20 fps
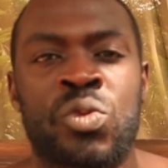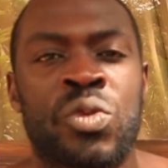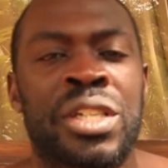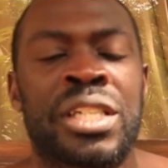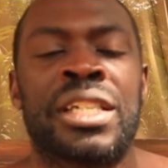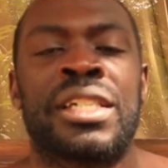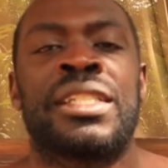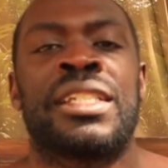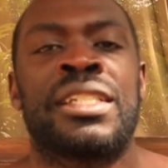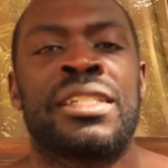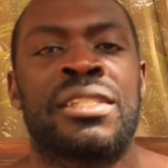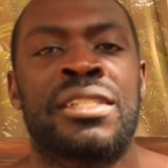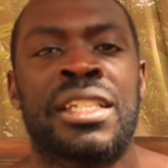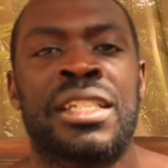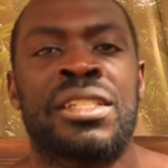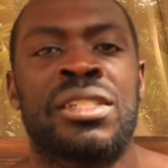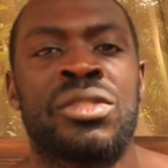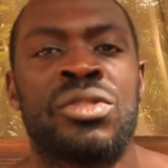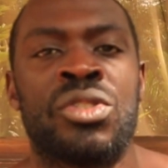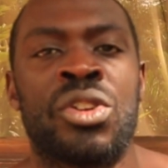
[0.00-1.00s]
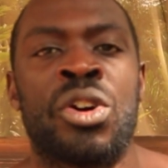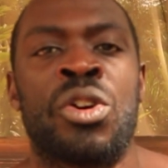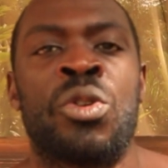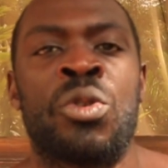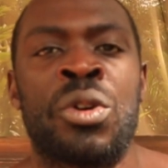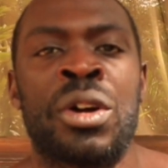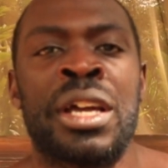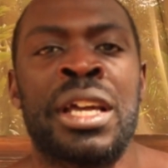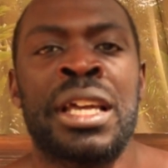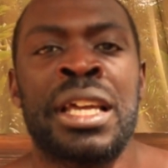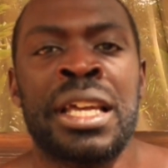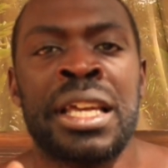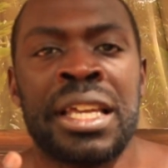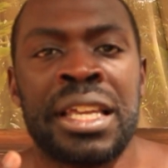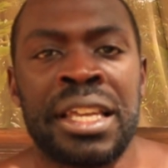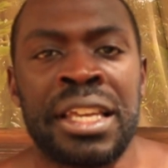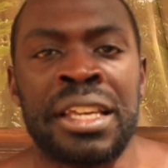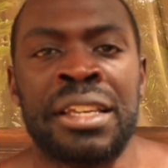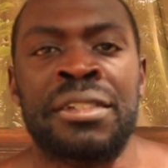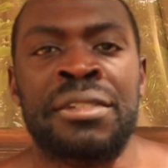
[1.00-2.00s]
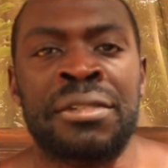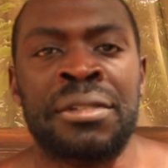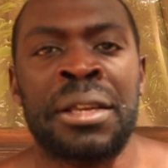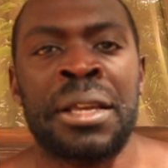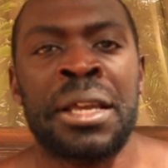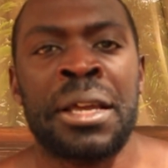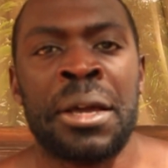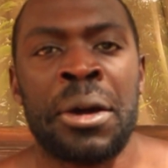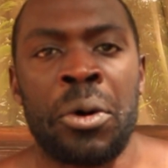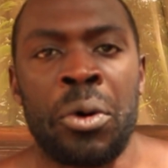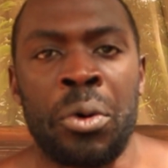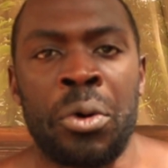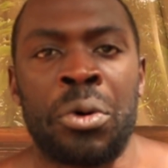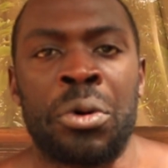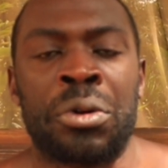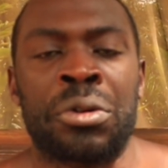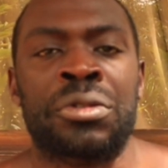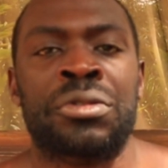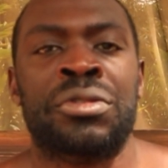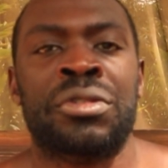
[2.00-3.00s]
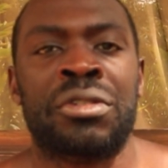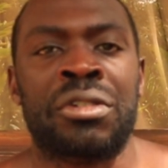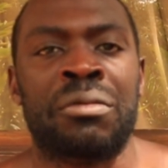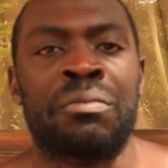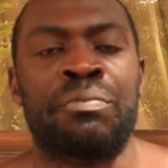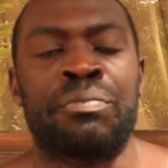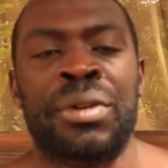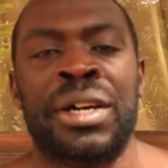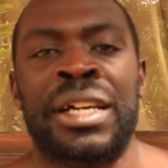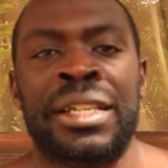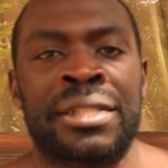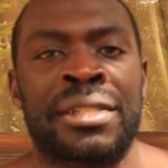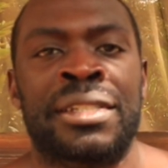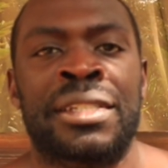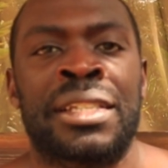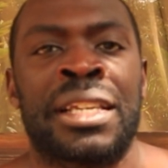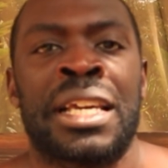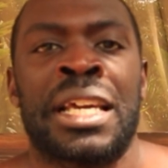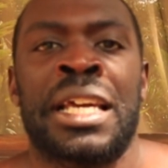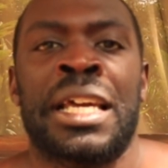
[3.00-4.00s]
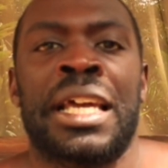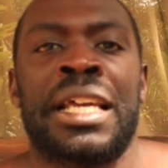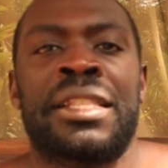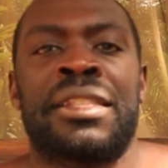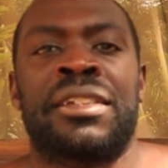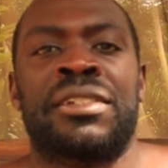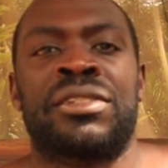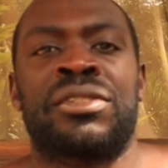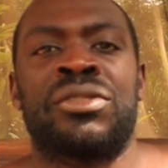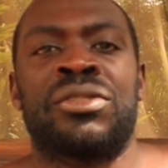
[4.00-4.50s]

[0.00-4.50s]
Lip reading: Rica. There's just no ifs, ors, or buts, and there's